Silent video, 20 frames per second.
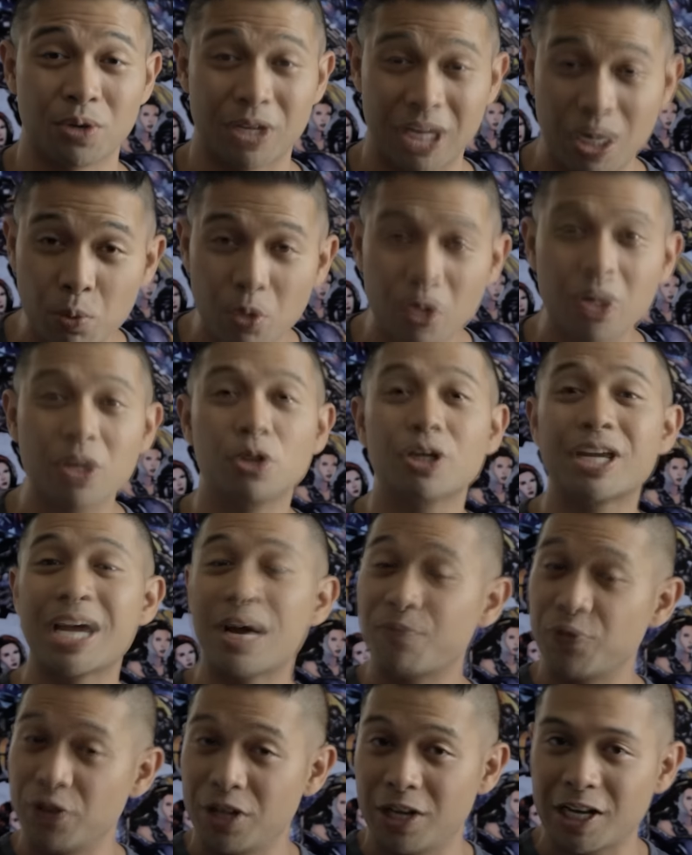Okay, well, look
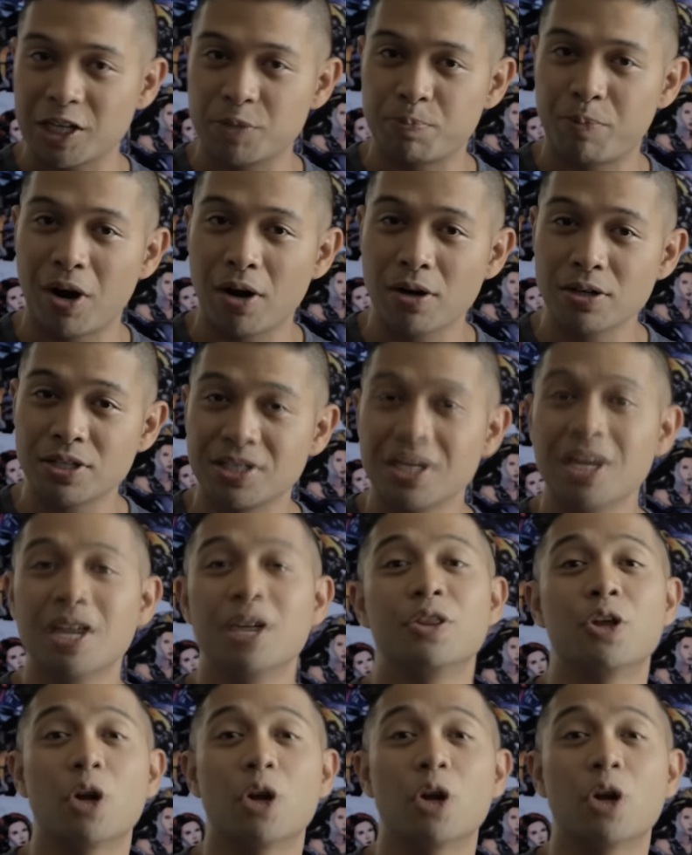out for the next parts.